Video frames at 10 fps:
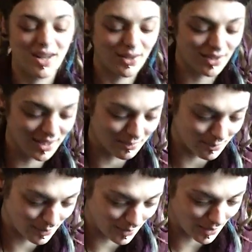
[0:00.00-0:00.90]
now like a
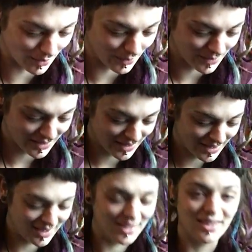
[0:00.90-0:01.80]
pro.
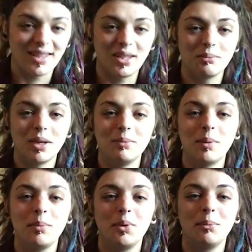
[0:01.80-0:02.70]
I think he might be
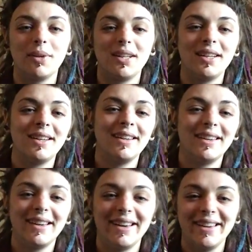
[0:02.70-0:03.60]
pooping.
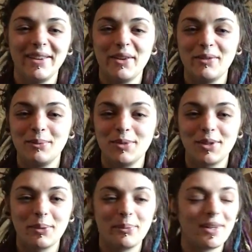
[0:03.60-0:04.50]
I love him
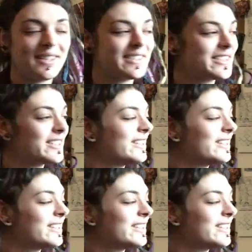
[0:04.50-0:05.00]
so much.